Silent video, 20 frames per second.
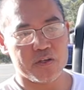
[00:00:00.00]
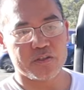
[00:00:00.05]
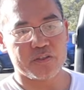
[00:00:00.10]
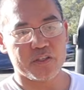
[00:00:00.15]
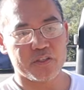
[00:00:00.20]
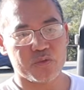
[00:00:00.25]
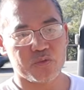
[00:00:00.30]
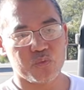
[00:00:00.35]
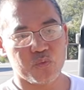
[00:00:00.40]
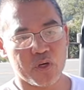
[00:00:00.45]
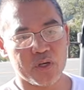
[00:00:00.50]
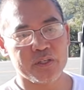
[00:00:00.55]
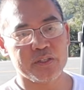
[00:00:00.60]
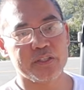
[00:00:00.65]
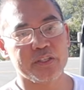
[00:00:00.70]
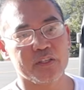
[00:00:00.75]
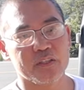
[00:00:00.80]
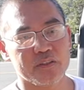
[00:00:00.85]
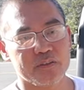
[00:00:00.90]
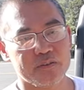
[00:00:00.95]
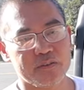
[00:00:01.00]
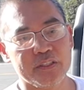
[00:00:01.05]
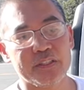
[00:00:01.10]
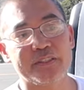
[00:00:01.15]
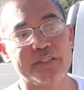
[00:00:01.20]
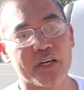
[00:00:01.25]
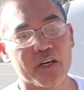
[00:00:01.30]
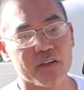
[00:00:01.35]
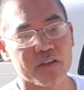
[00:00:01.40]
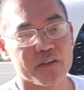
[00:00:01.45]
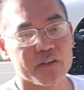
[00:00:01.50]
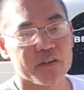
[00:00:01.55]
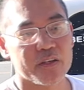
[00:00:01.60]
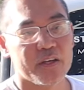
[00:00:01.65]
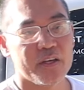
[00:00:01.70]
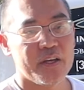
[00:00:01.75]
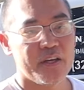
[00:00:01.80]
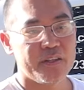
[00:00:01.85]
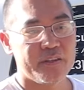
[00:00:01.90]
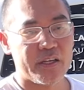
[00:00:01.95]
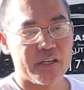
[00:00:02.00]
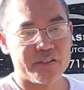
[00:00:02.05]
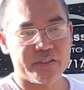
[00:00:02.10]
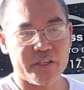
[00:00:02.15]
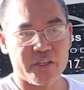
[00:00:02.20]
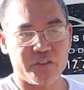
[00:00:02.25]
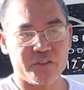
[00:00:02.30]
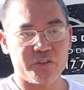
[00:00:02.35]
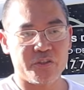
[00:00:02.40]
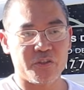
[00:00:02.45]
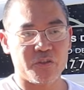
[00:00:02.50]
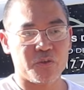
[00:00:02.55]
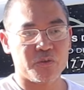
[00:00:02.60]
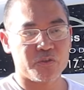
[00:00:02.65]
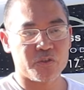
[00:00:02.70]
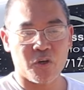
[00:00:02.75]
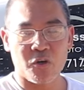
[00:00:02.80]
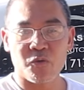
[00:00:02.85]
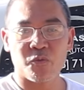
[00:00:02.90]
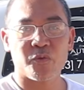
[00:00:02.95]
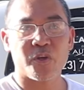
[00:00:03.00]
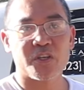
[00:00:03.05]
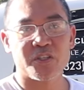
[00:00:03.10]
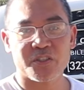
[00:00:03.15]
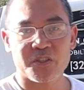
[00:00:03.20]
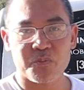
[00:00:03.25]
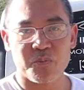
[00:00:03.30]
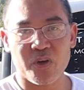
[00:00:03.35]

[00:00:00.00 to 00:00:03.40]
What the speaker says: is this one detailer that said, don't rush the